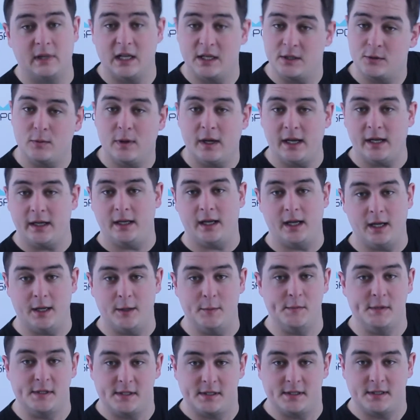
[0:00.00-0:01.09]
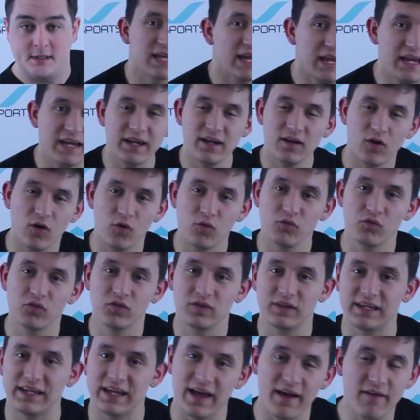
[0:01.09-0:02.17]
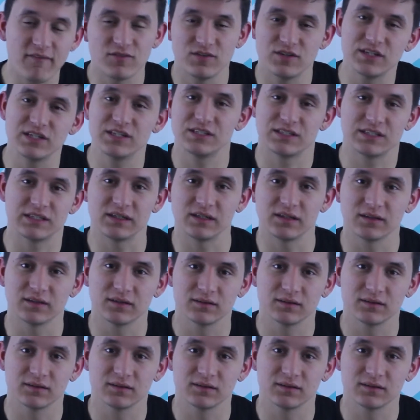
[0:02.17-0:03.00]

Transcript: is Riot Games taking over the FGC.